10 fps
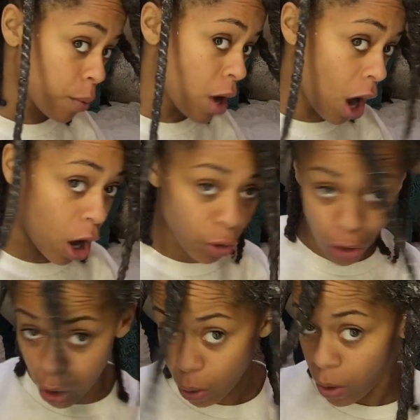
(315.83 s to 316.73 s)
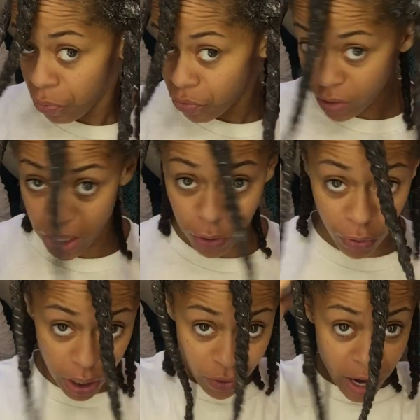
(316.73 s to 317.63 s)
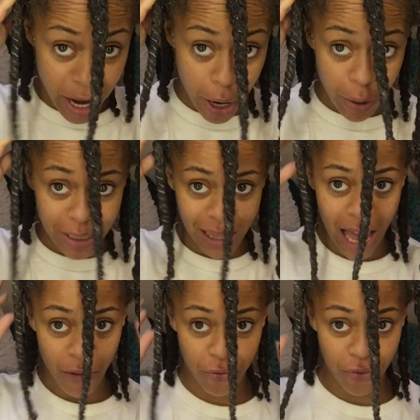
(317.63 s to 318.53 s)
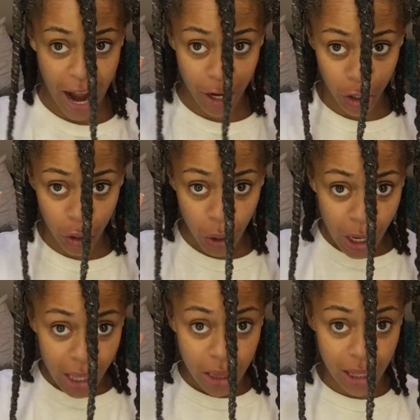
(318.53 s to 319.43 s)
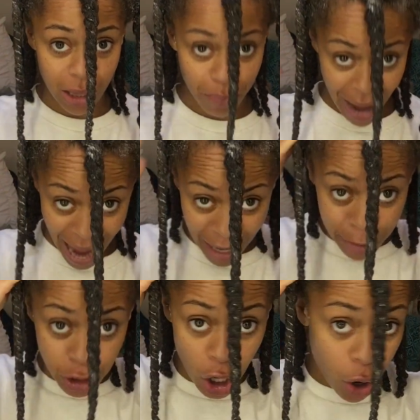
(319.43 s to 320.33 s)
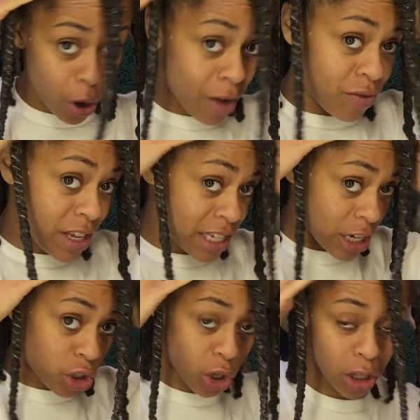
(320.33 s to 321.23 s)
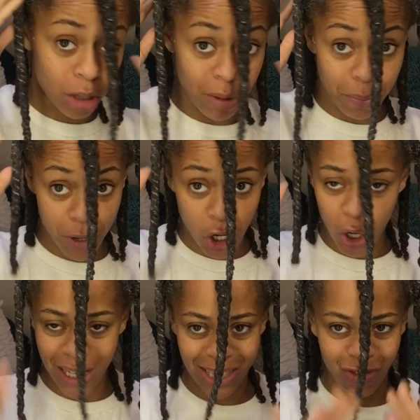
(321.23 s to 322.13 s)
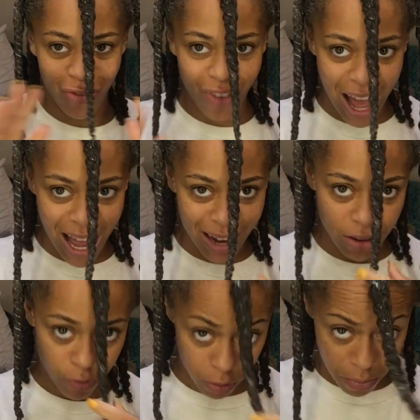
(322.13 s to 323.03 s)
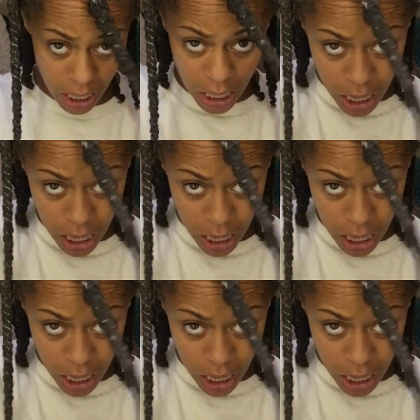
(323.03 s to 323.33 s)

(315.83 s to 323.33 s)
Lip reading: We all know that the front of our hair is a lot finer than the back. So if these sections are a little bit bigger, it's fine for me.